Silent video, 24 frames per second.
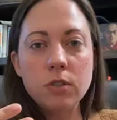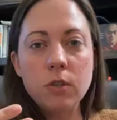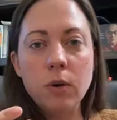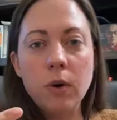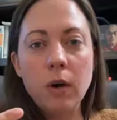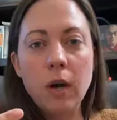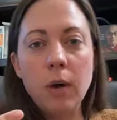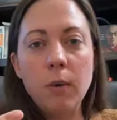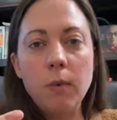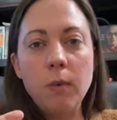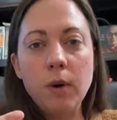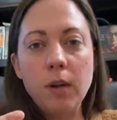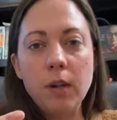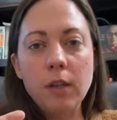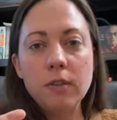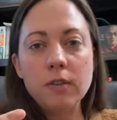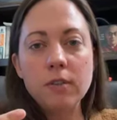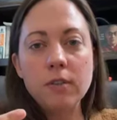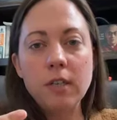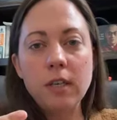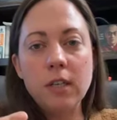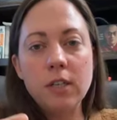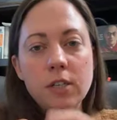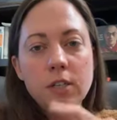So I
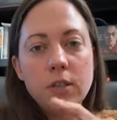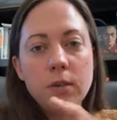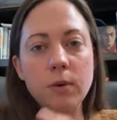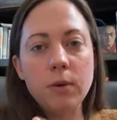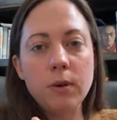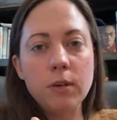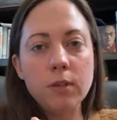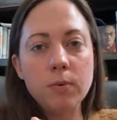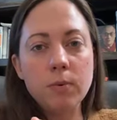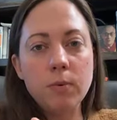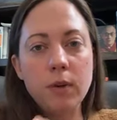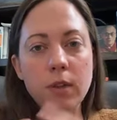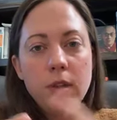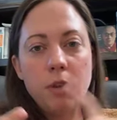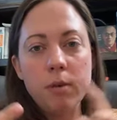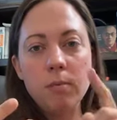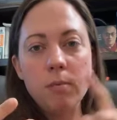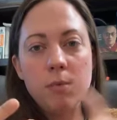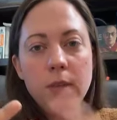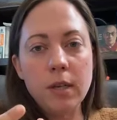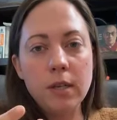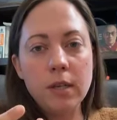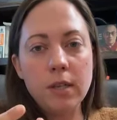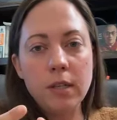wouldn't teach the horse
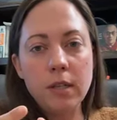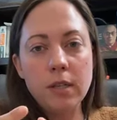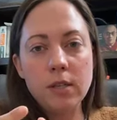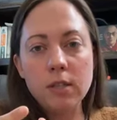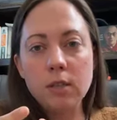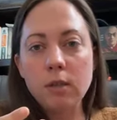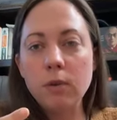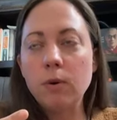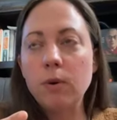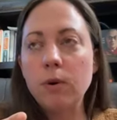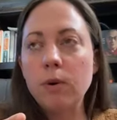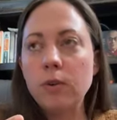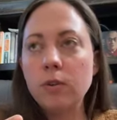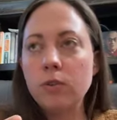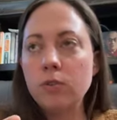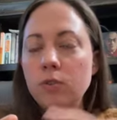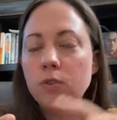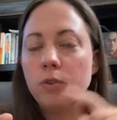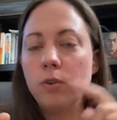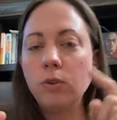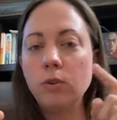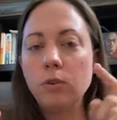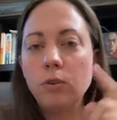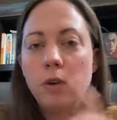rhythm, then teach the horse
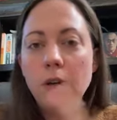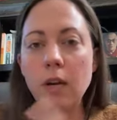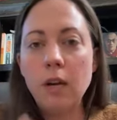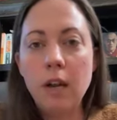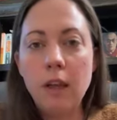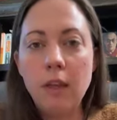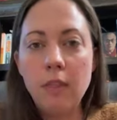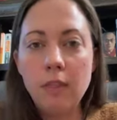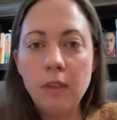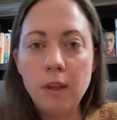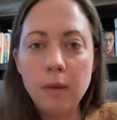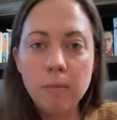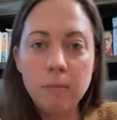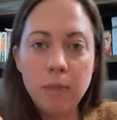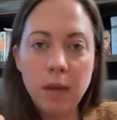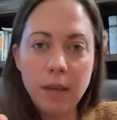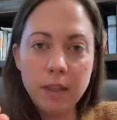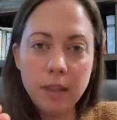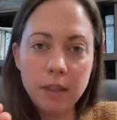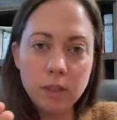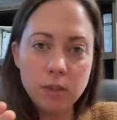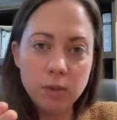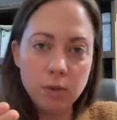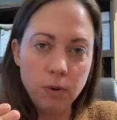shoulder in, and then
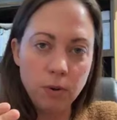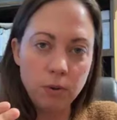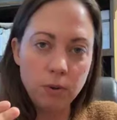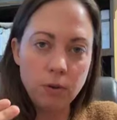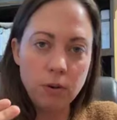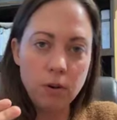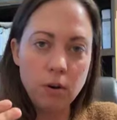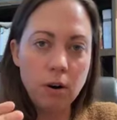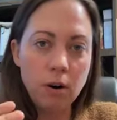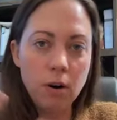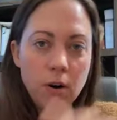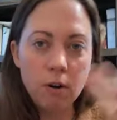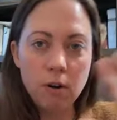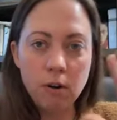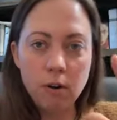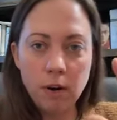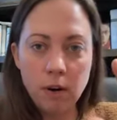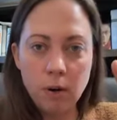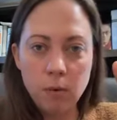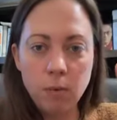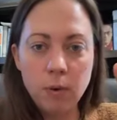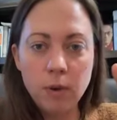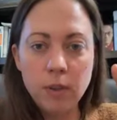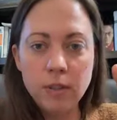make that shoulder in harder
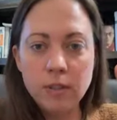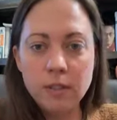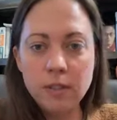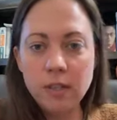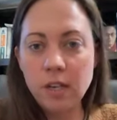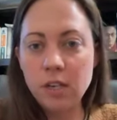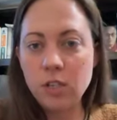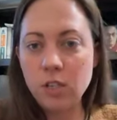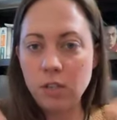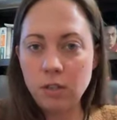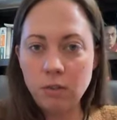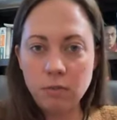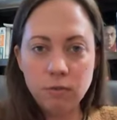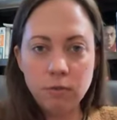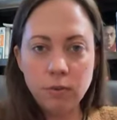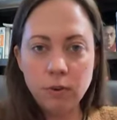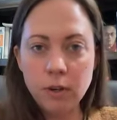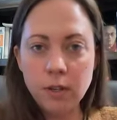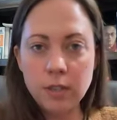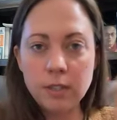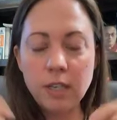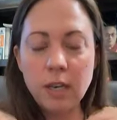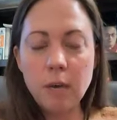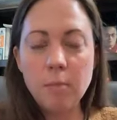in one session.
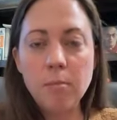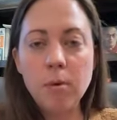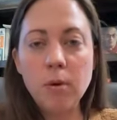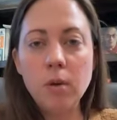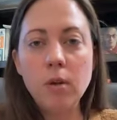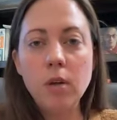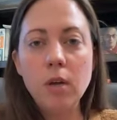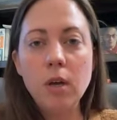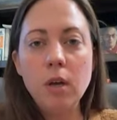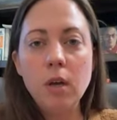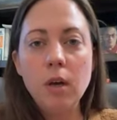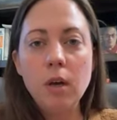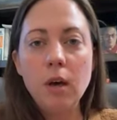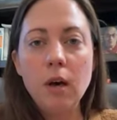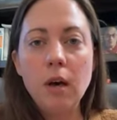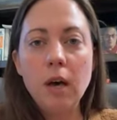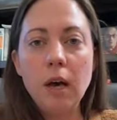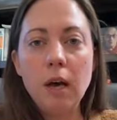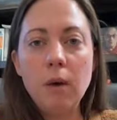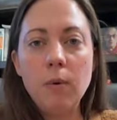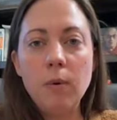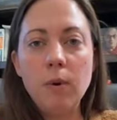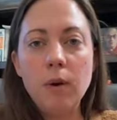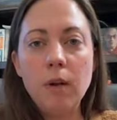For example,
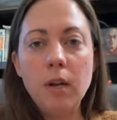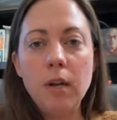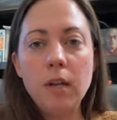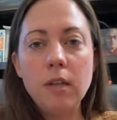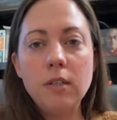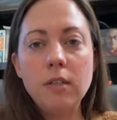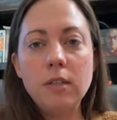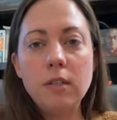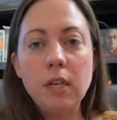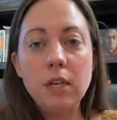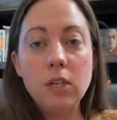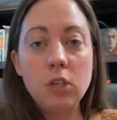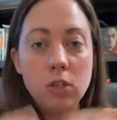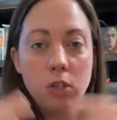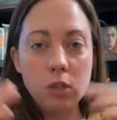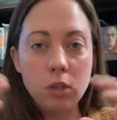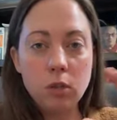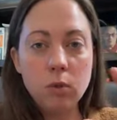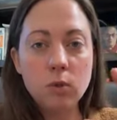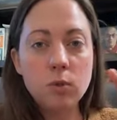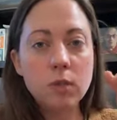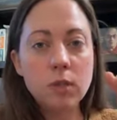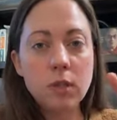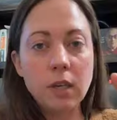I would teach the
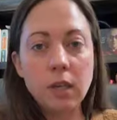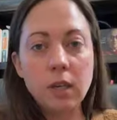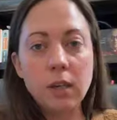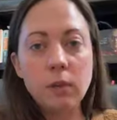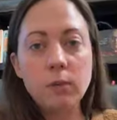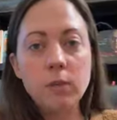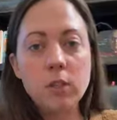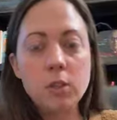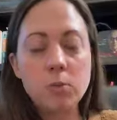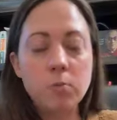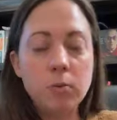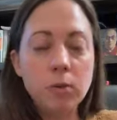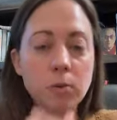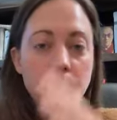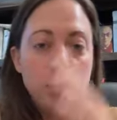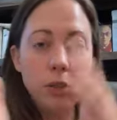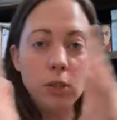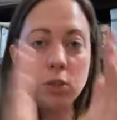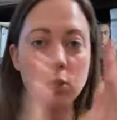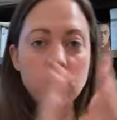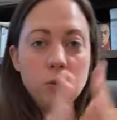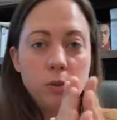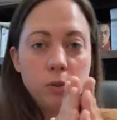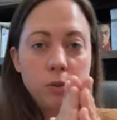new skill, which would
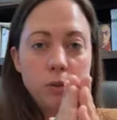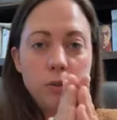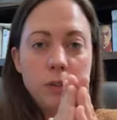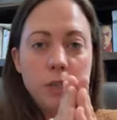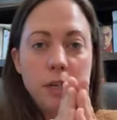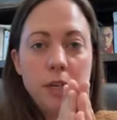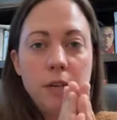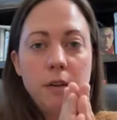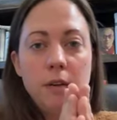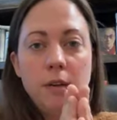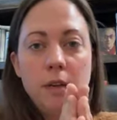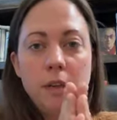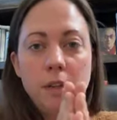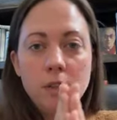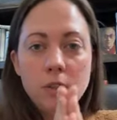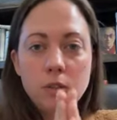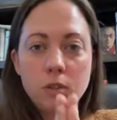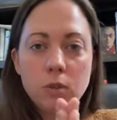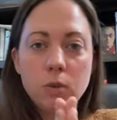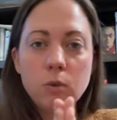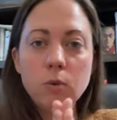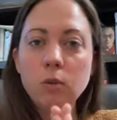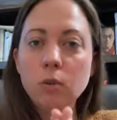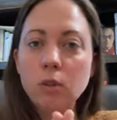be shoulder in the
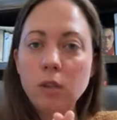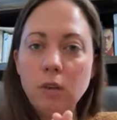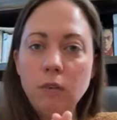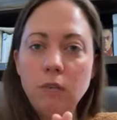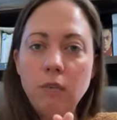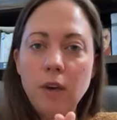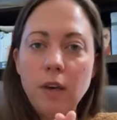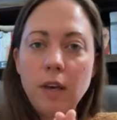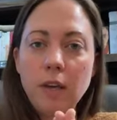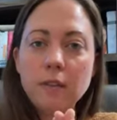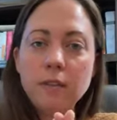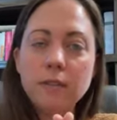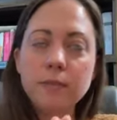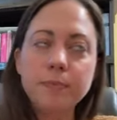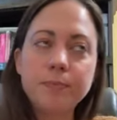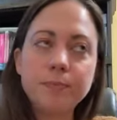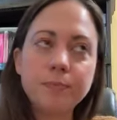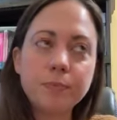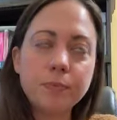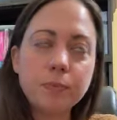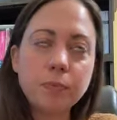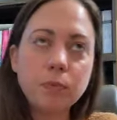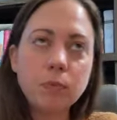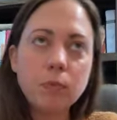schooling phase.
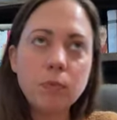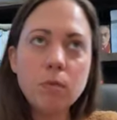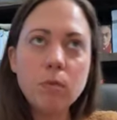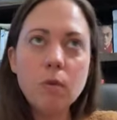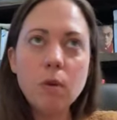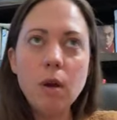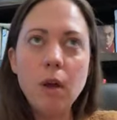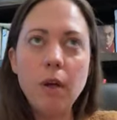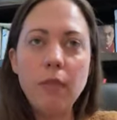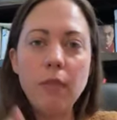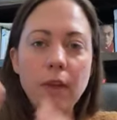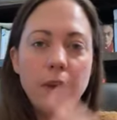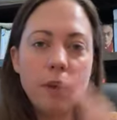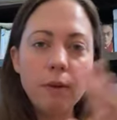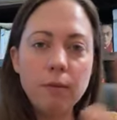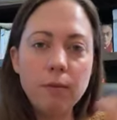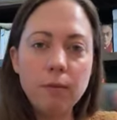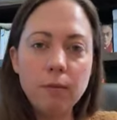And